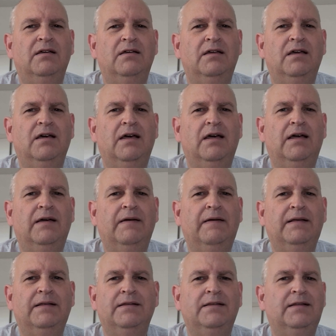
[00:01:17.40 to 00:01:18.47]
Yeah,
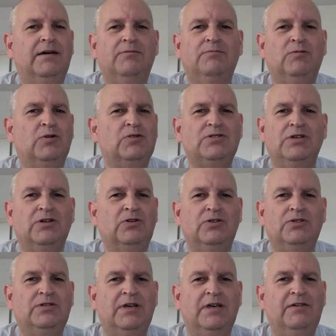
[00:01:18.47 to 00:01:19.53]
that wasn't a
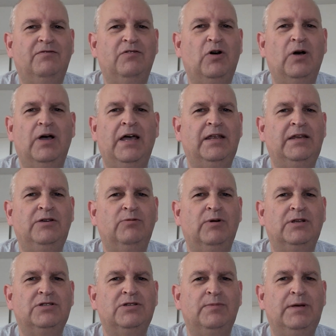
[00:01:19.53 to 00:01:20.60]
good day for
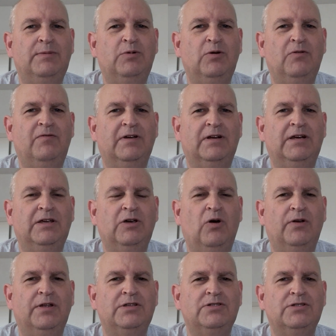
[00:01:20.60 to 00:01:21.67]
anyone, to be perfectly
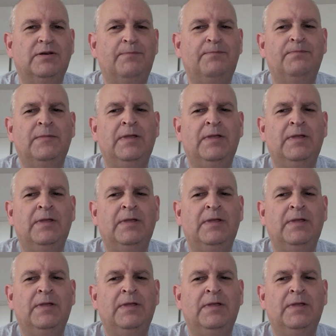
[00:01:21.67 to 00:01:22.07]
honest.